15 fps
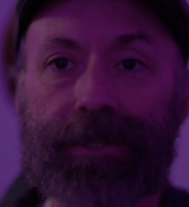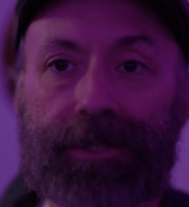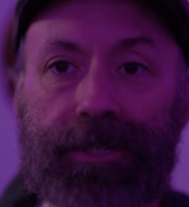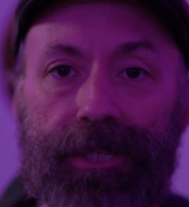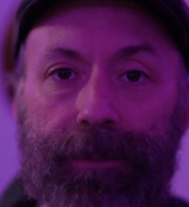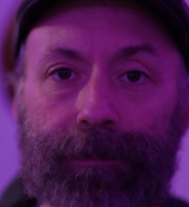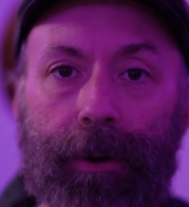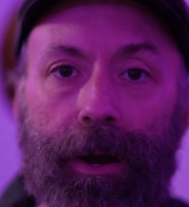is
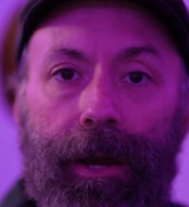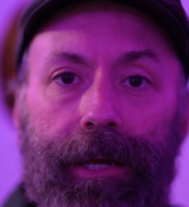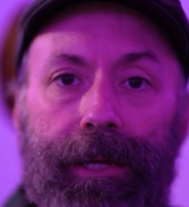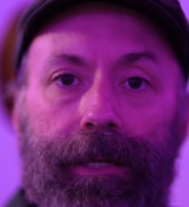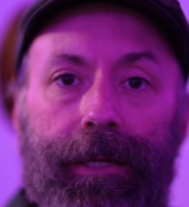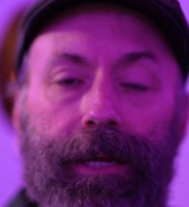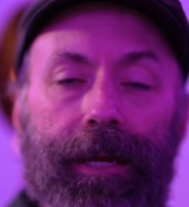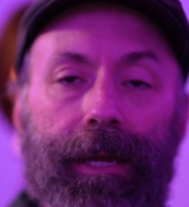just
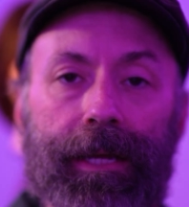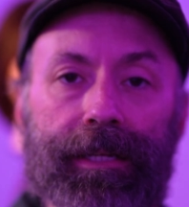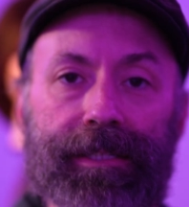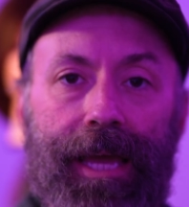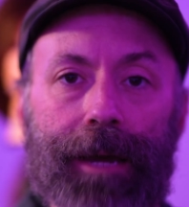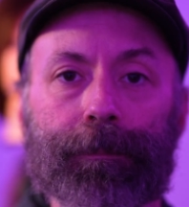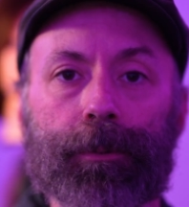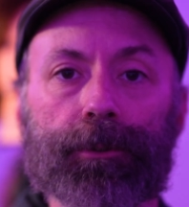my
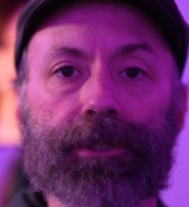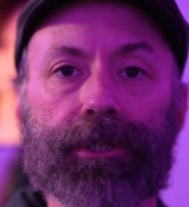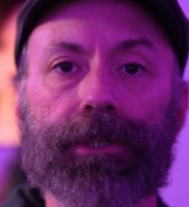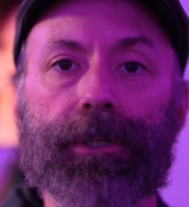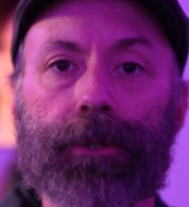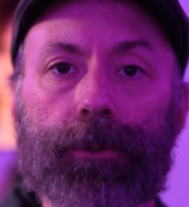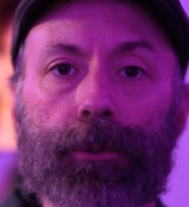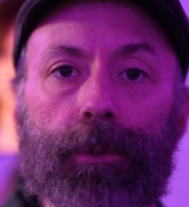example to
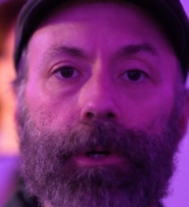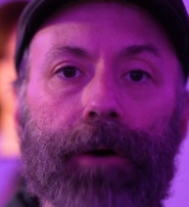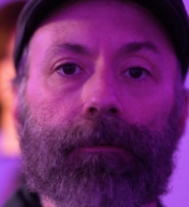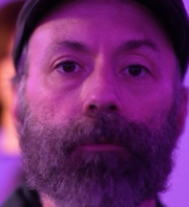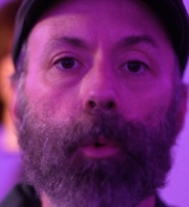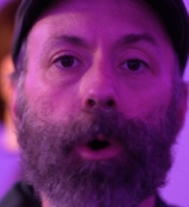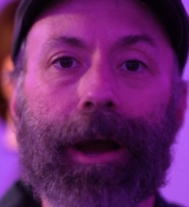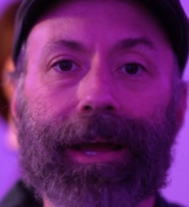you
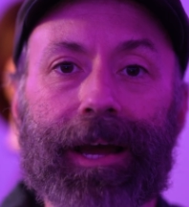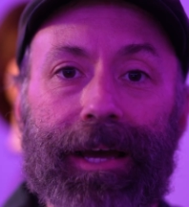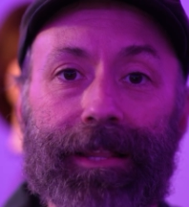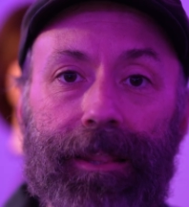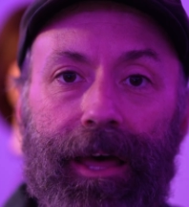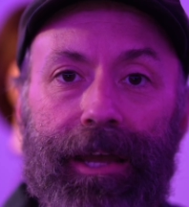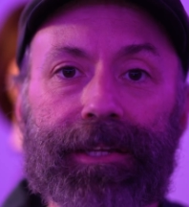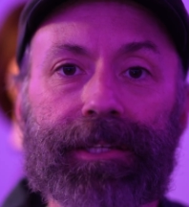of why I
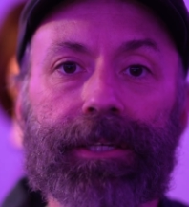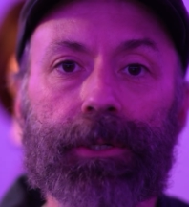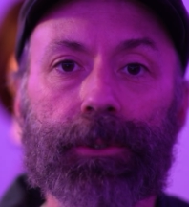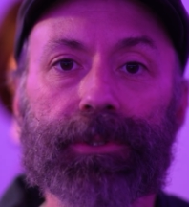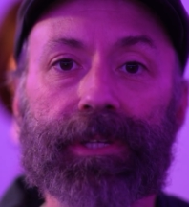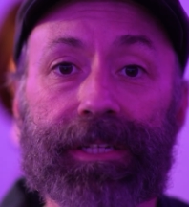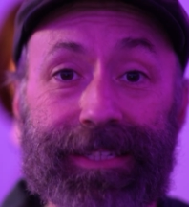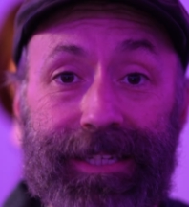like to
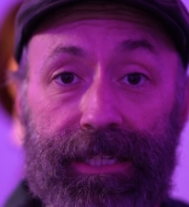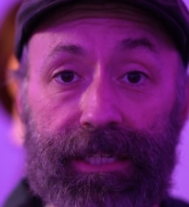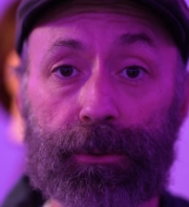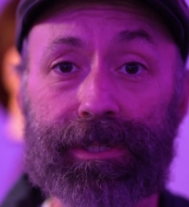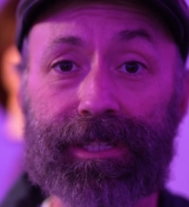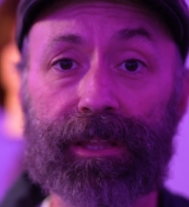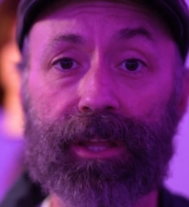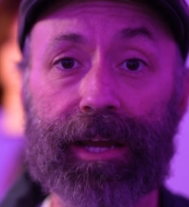use
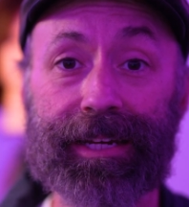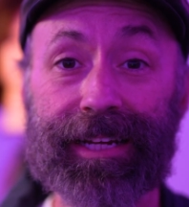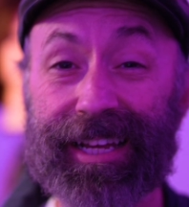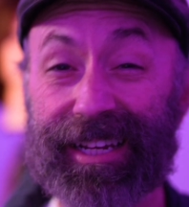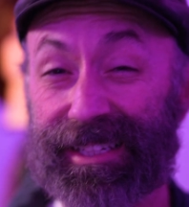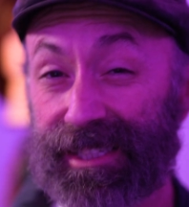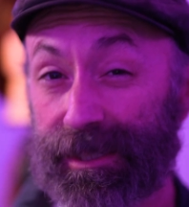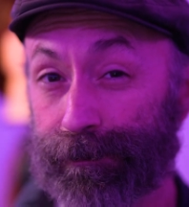continuous lighting
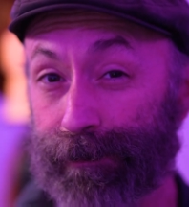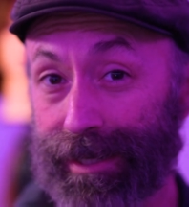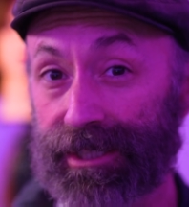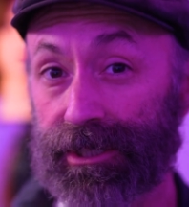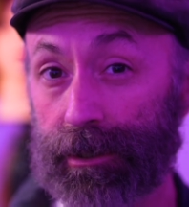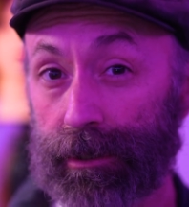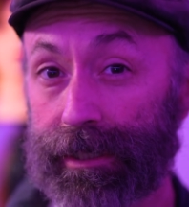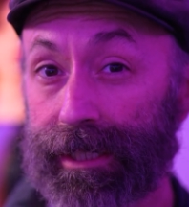and
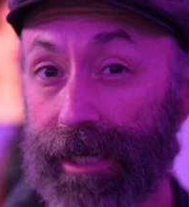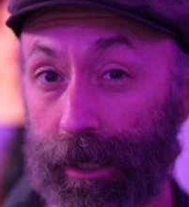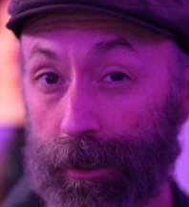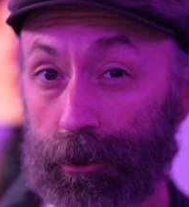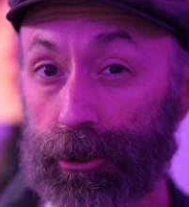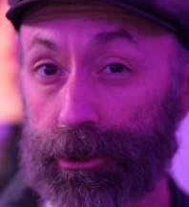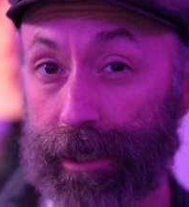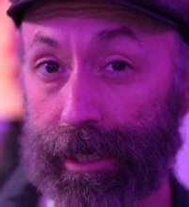especially
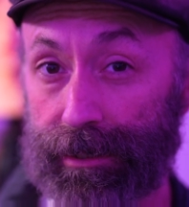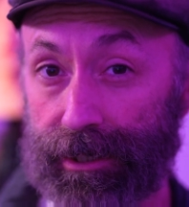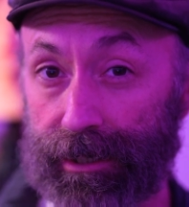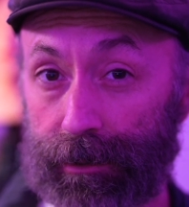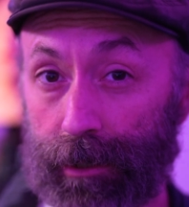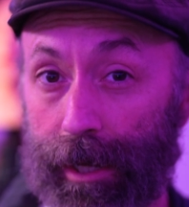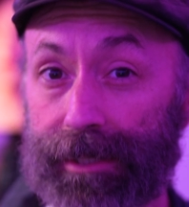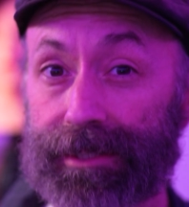color
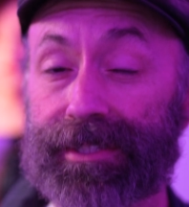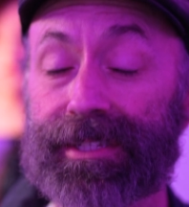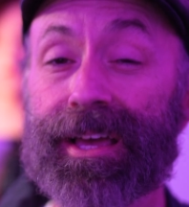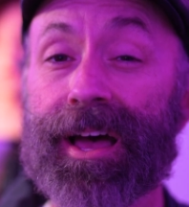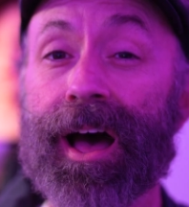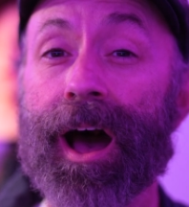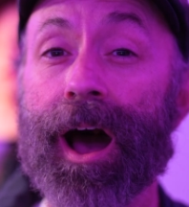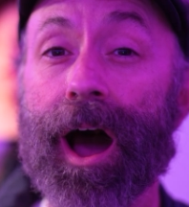changing lights.
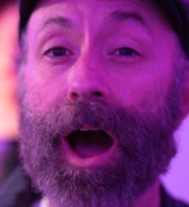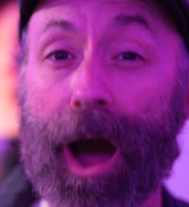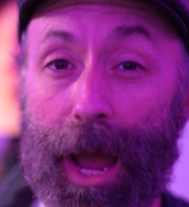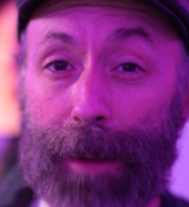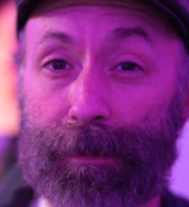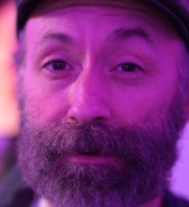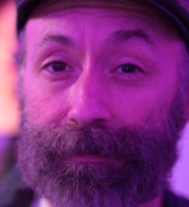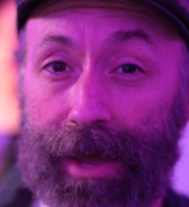
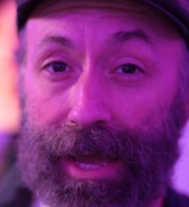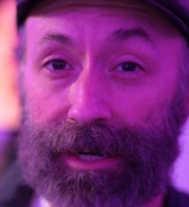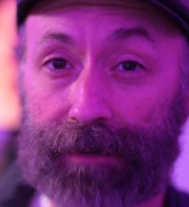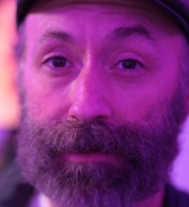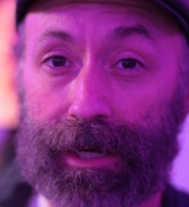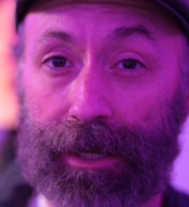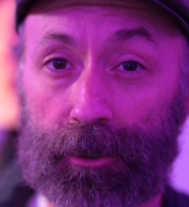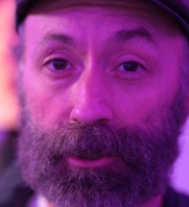I'm a fan
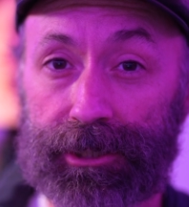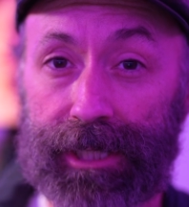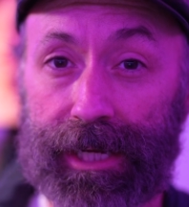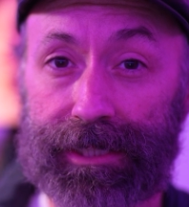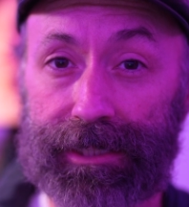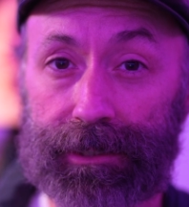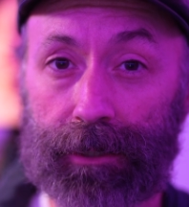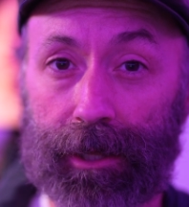of color
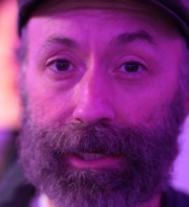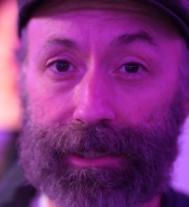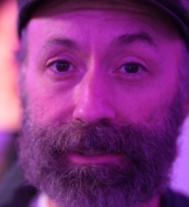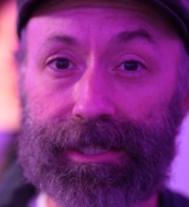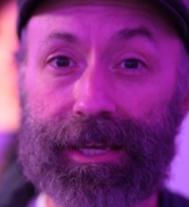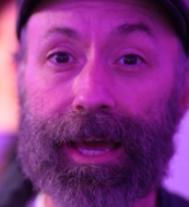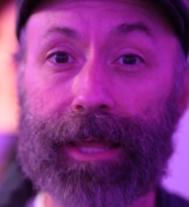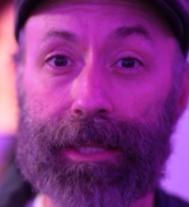changing
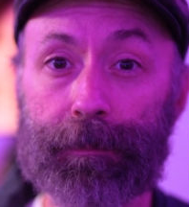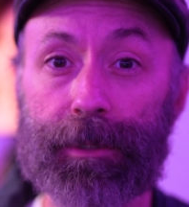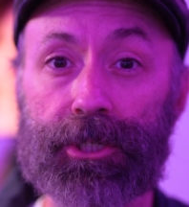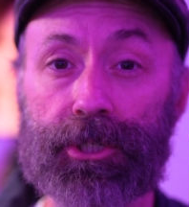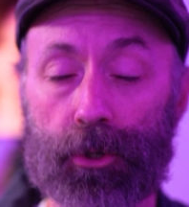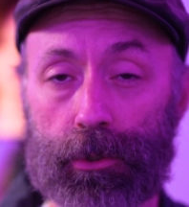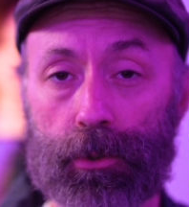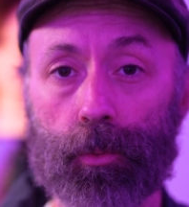lights, and let me
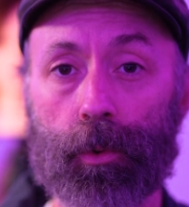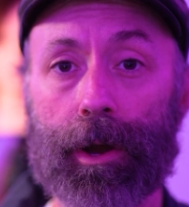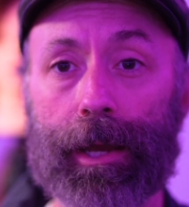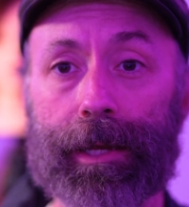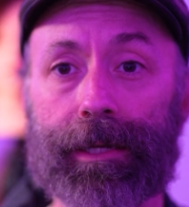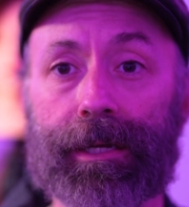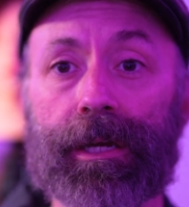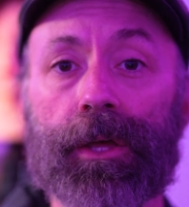show you why.
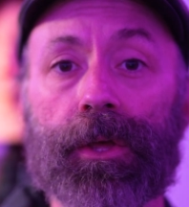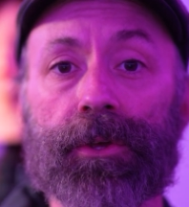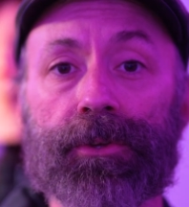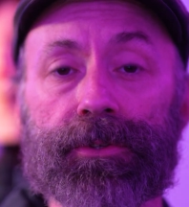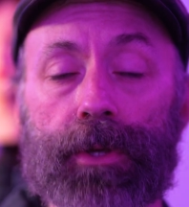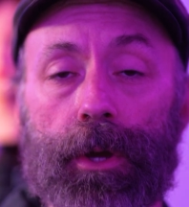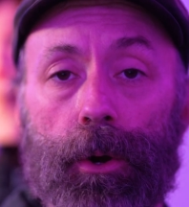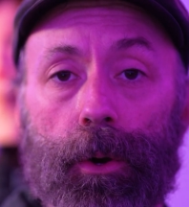
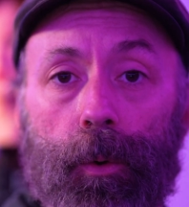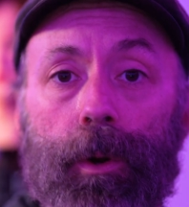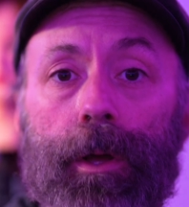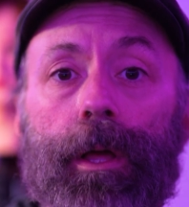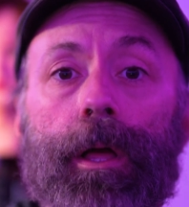So